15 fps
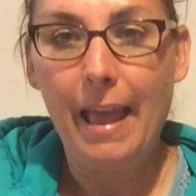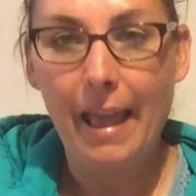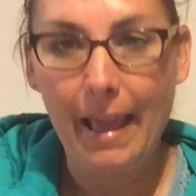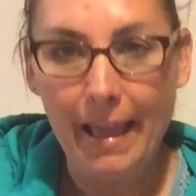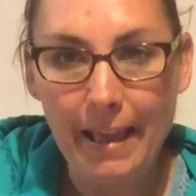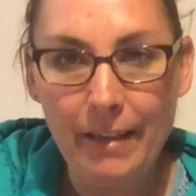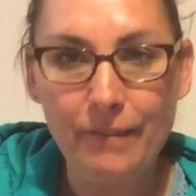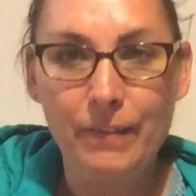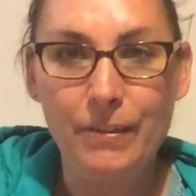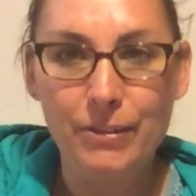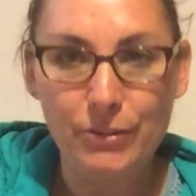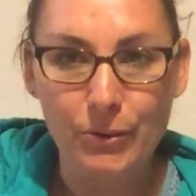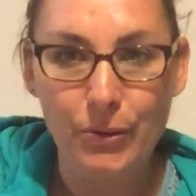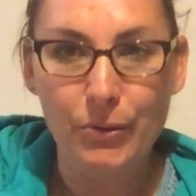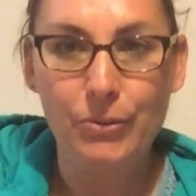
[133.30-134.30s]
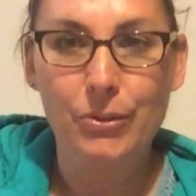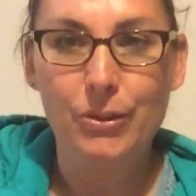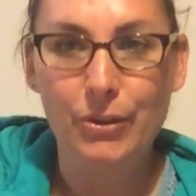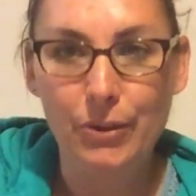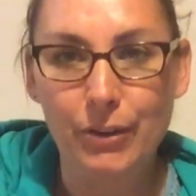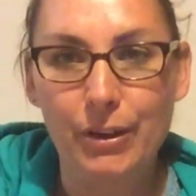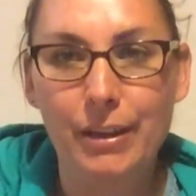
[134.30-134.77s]
Ava stole the
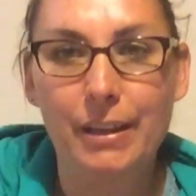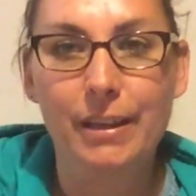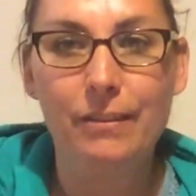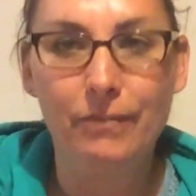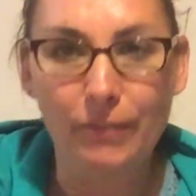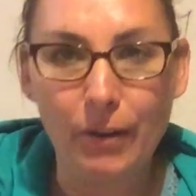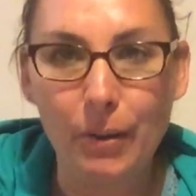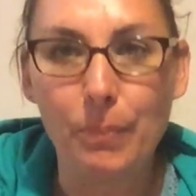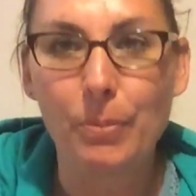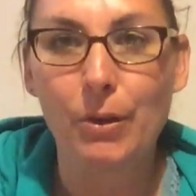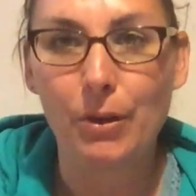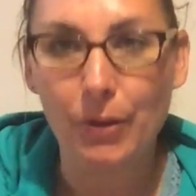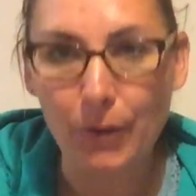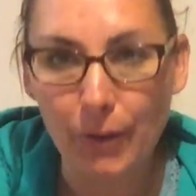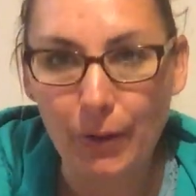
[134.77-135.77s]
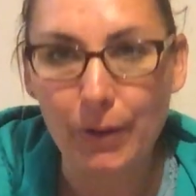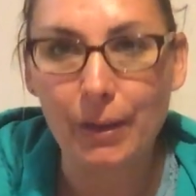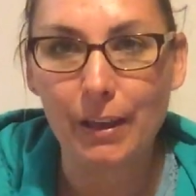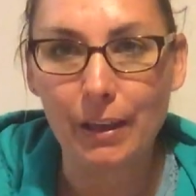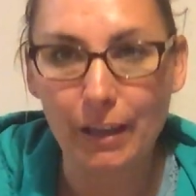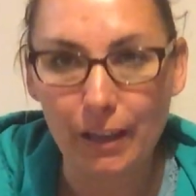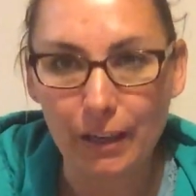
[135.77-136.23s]
cookie from the
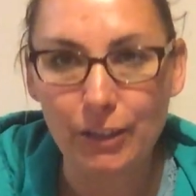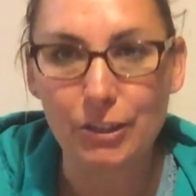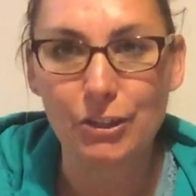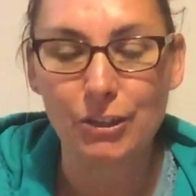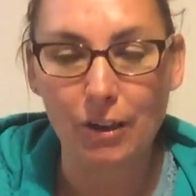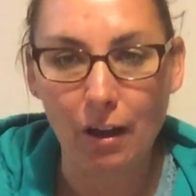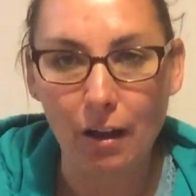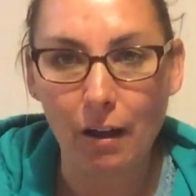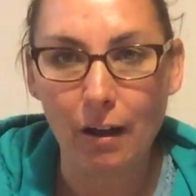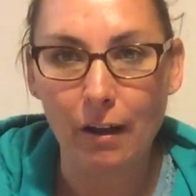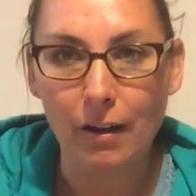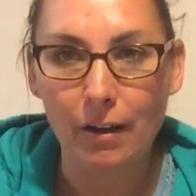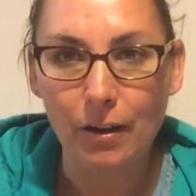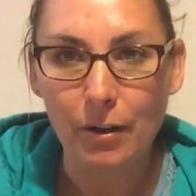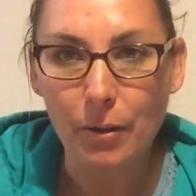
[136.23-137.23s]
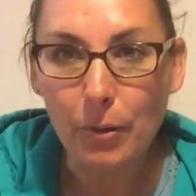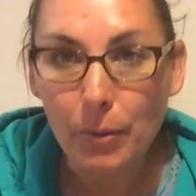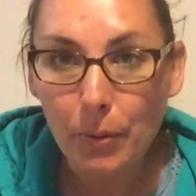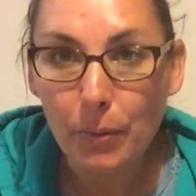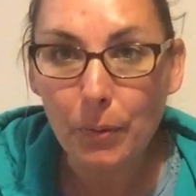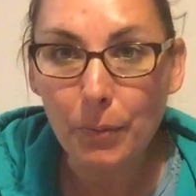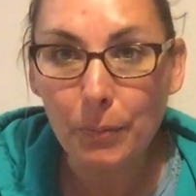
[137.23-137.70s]
cookie jar.
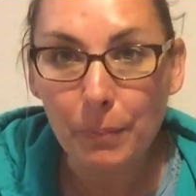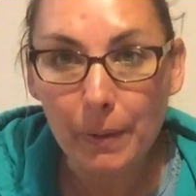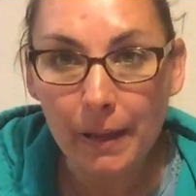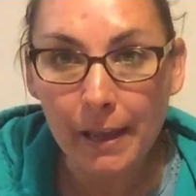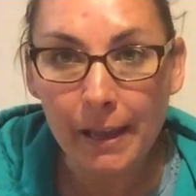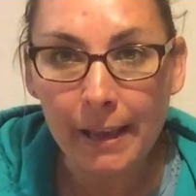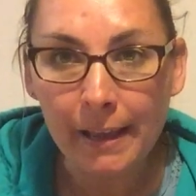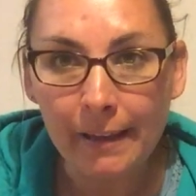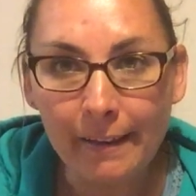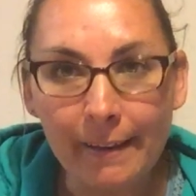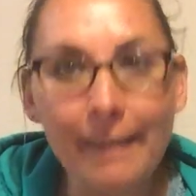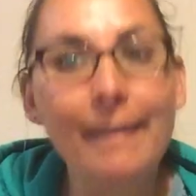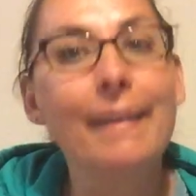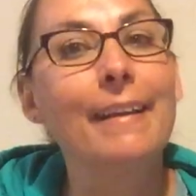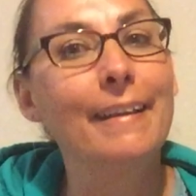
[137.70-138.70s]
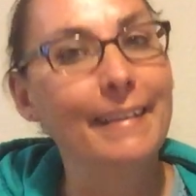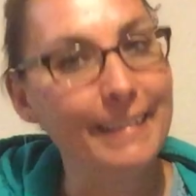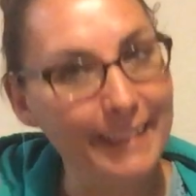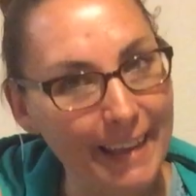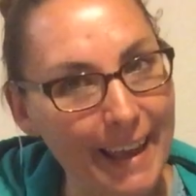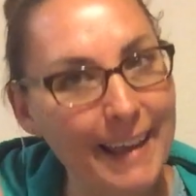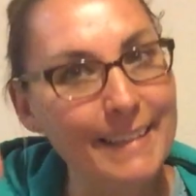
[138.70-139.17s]
Who, me?
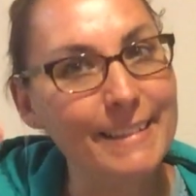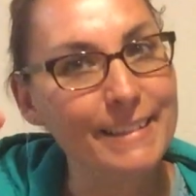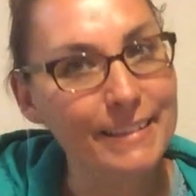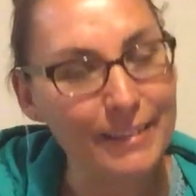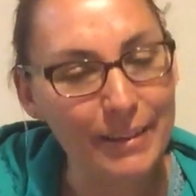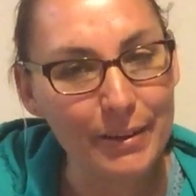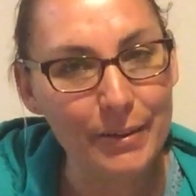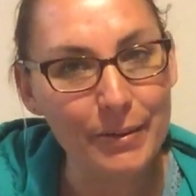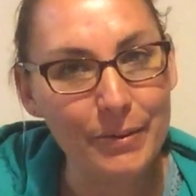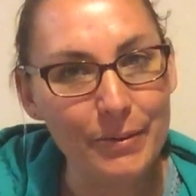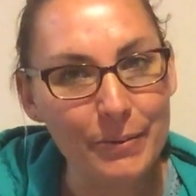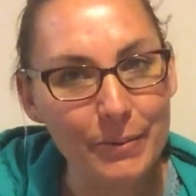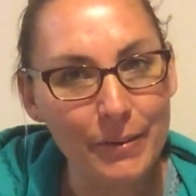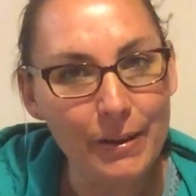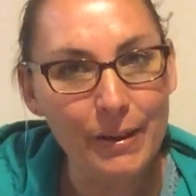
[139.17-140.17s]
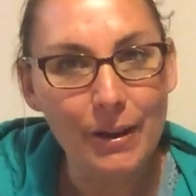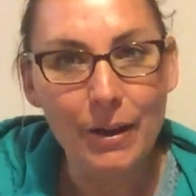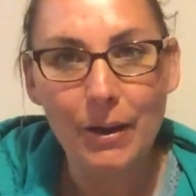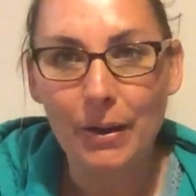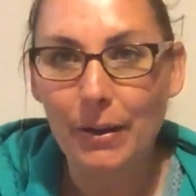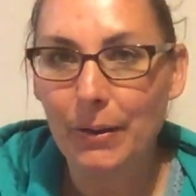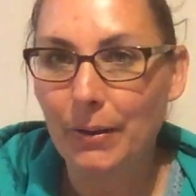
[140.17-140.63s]
Yes, you.
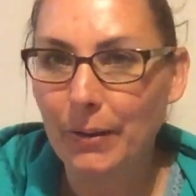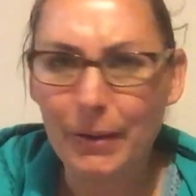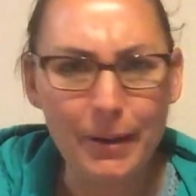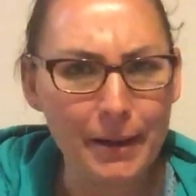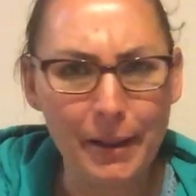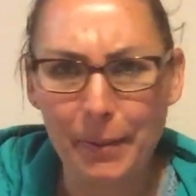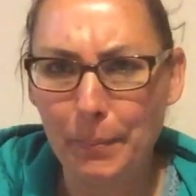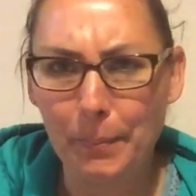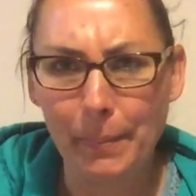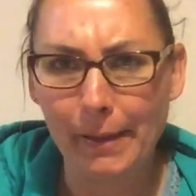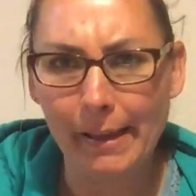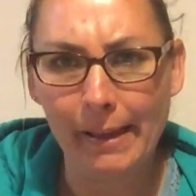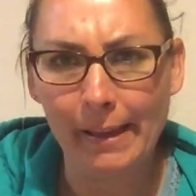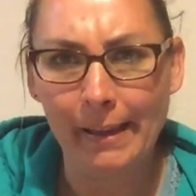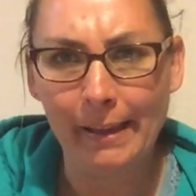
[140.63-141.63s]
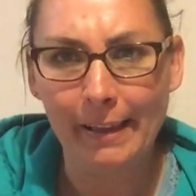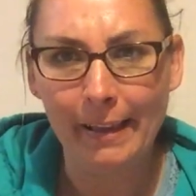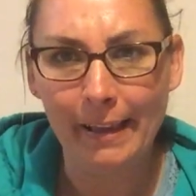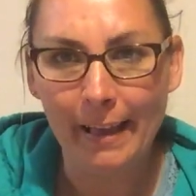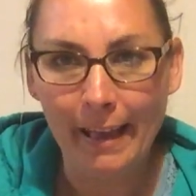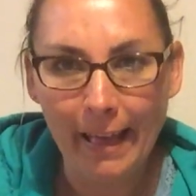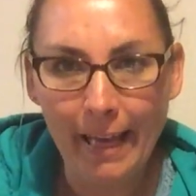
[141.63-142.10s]
Couldn't be.
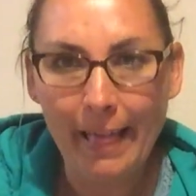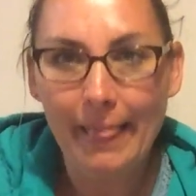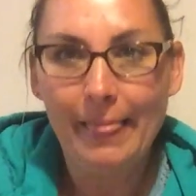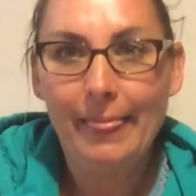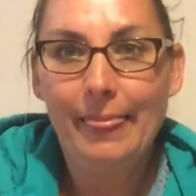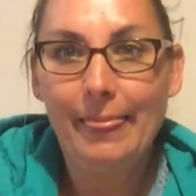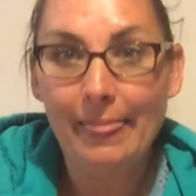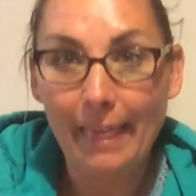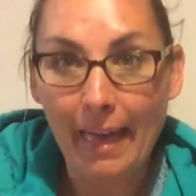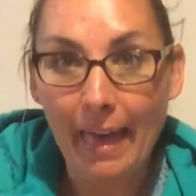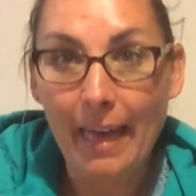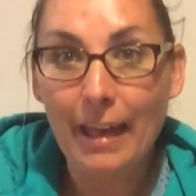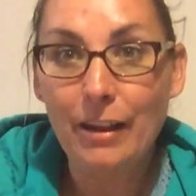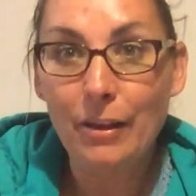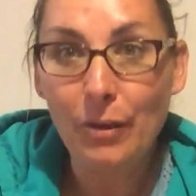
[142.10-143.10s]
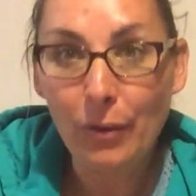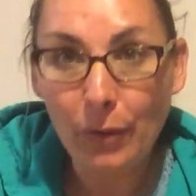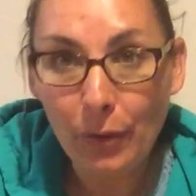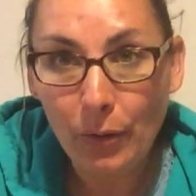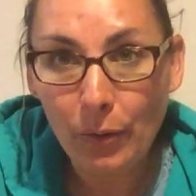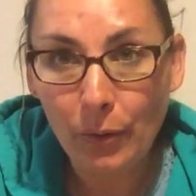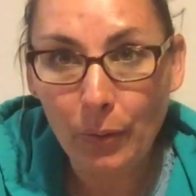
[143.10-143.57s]
Then
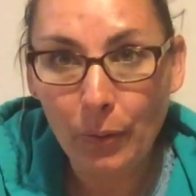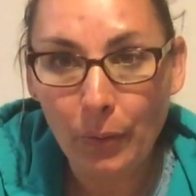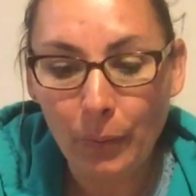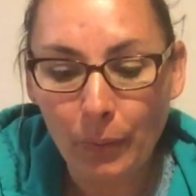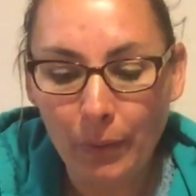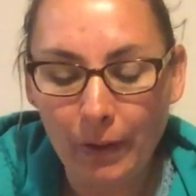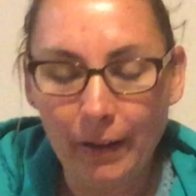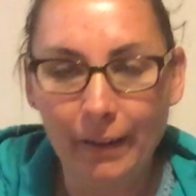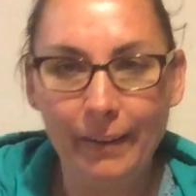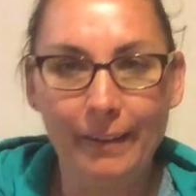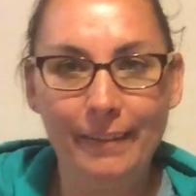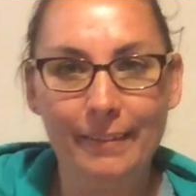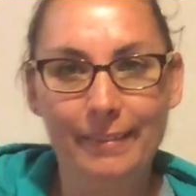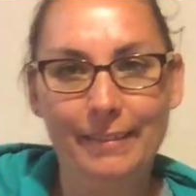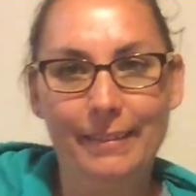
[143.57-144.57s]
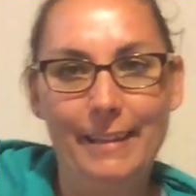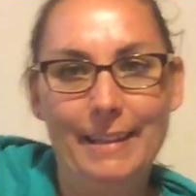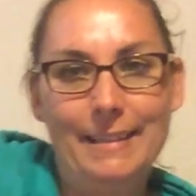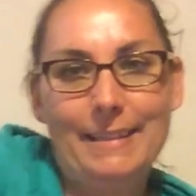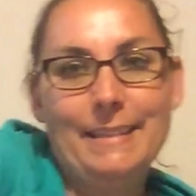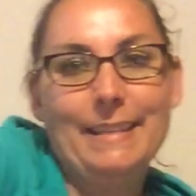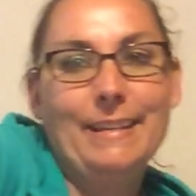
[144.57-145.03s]
who?
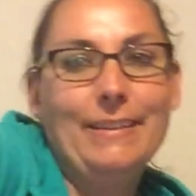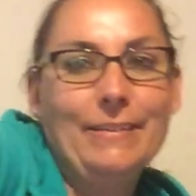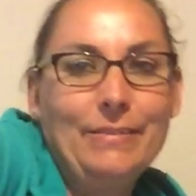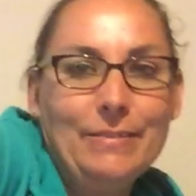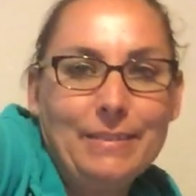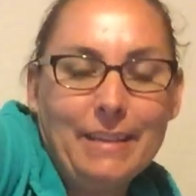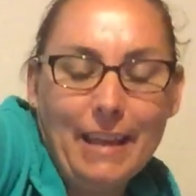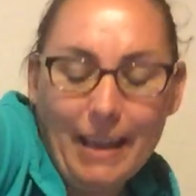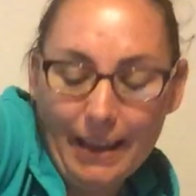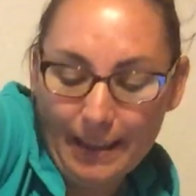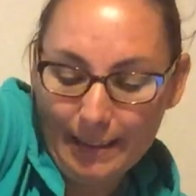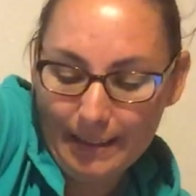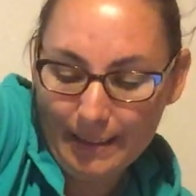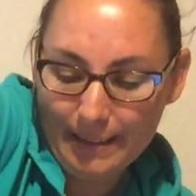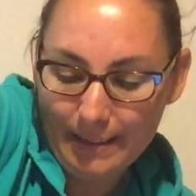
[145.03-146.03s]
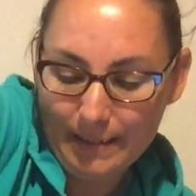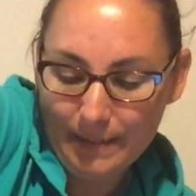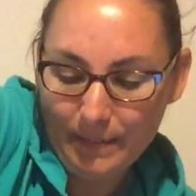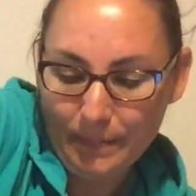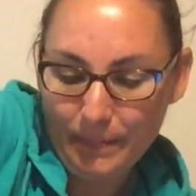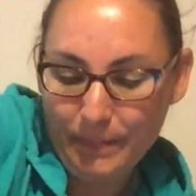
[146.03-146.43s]
Let's see who's next.